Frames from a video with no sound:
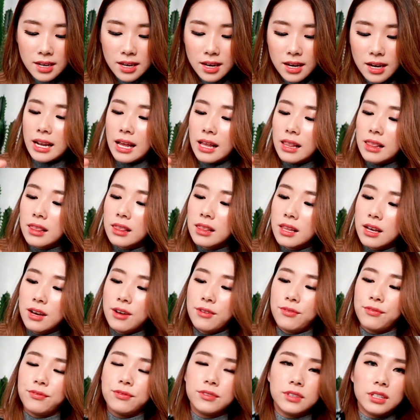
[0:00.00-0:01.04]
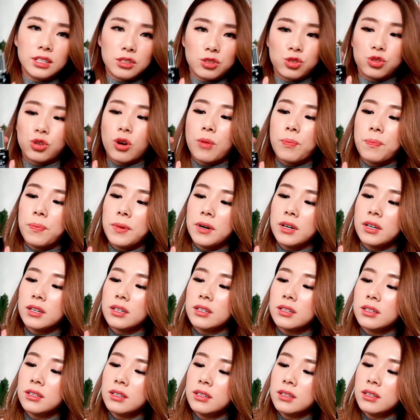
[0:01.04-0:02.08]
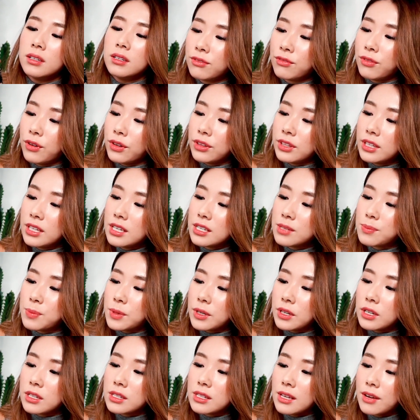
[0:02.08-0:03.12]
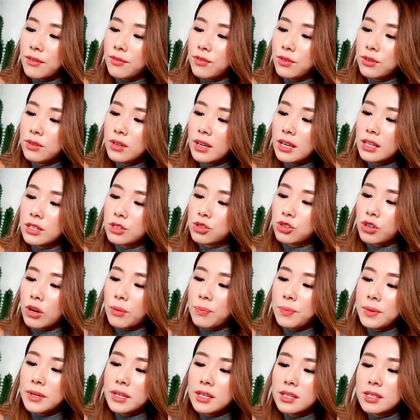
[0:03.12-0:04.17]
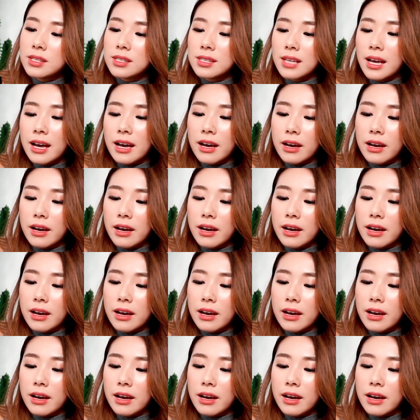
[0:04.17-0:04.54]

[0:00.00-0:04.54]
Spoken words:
And I love the dropper for this because I feel that droppers